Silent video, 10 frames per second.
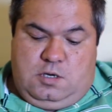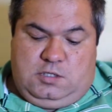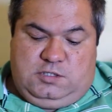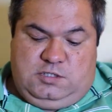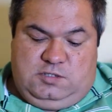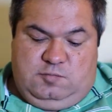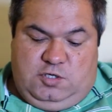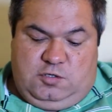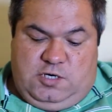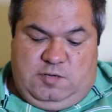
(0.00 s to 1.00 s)
6
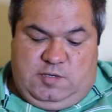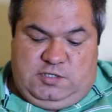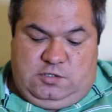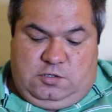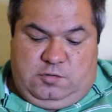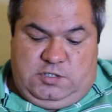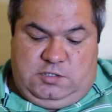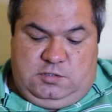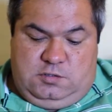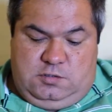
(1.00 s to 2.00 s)
milligram as
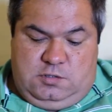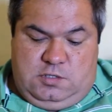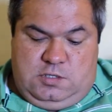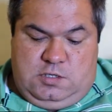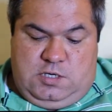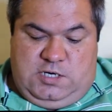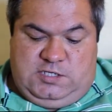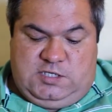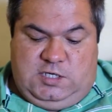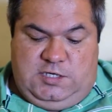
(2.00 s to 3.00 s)
always. And
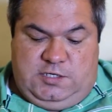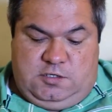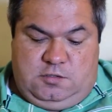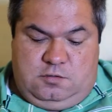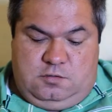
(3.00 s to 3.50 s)
it's clear.